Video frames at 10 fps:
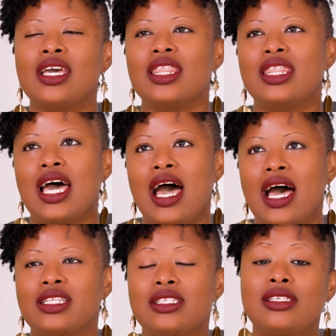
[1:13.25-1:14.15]

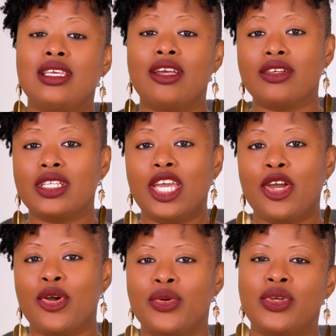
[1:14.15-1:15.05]
that Sierra
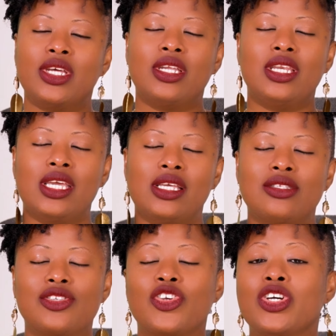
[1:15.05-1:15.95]
Leone
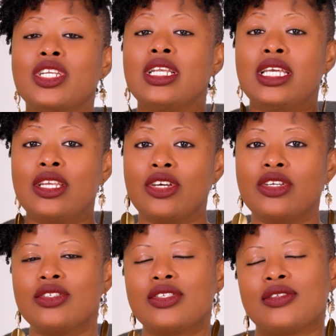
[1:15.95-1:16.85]
needs good
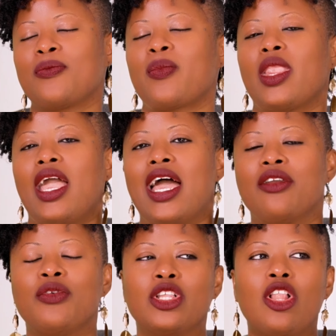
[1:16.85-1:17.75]
leaders.
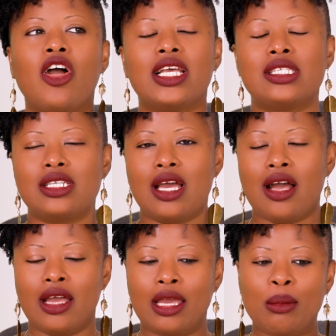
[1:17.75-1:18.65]
And for the longest
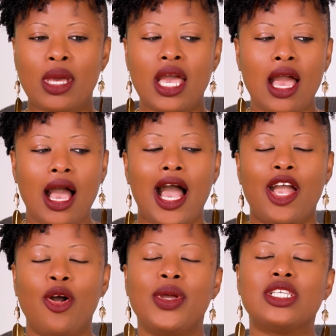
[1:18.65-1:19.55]
time,
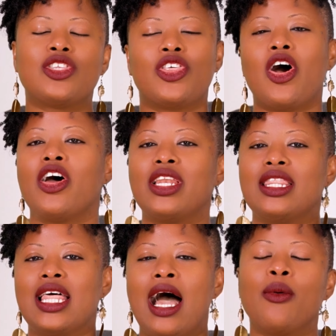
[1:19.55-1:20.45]
I always thought
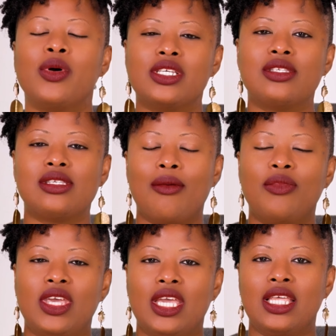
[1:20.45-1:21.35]
that was
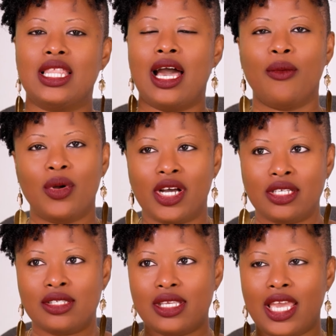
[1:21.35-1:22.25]
something that
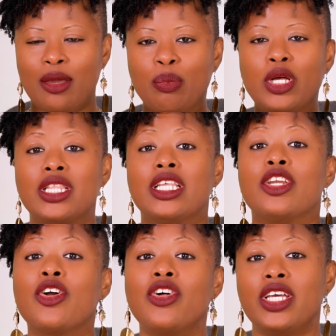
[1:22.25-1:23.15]
was a
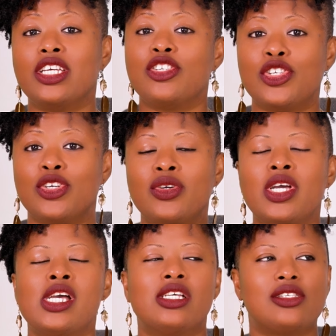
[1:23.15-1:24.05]
political issue.
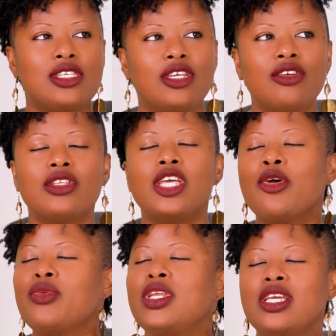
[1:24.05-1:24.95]
Sierra
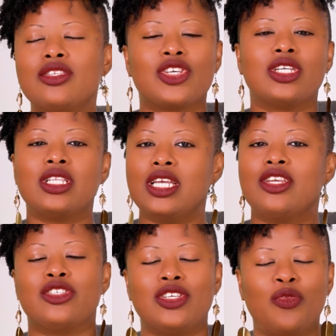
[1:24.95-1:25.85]
Leone needs good
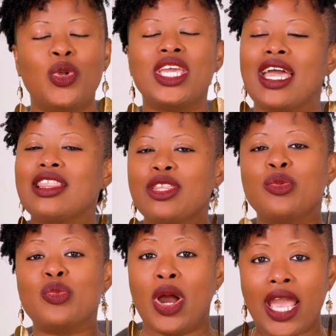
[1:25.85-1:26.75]
leaders. If we get the
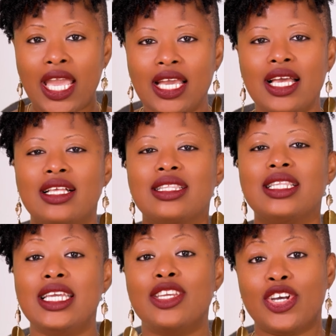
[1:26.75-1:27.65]
right
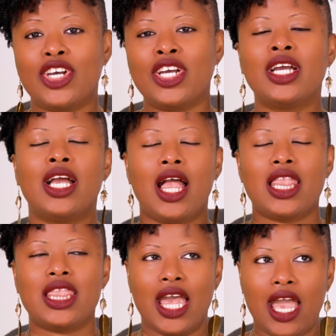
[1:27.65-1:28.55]
leader,
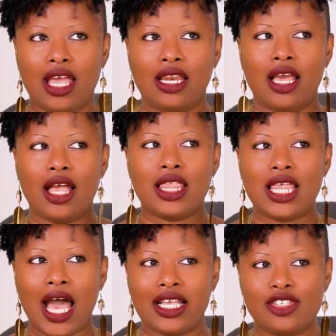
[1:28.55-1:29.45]
then
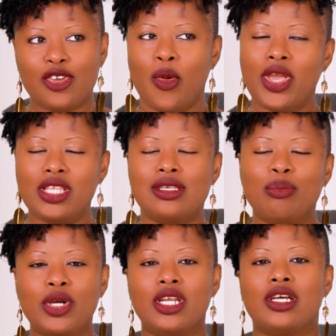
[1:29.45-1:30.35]
that's going to
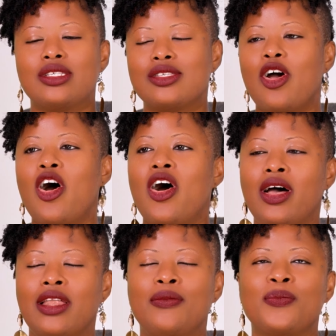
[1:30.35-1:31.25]
put us
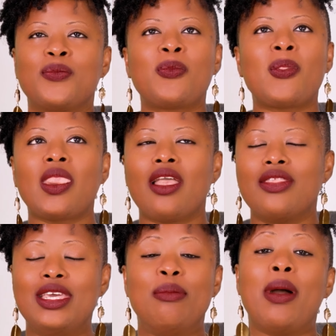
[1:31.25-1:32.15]
on
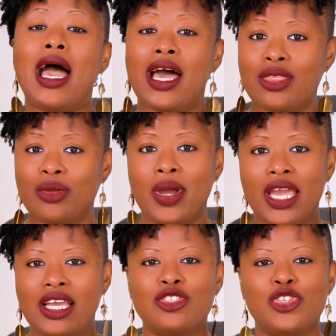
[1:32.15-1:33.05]
the
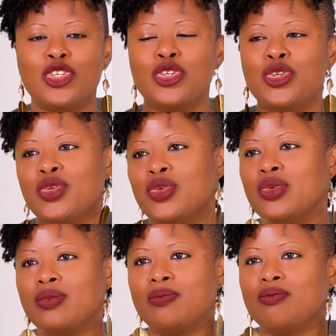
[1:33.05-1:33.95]
pathway to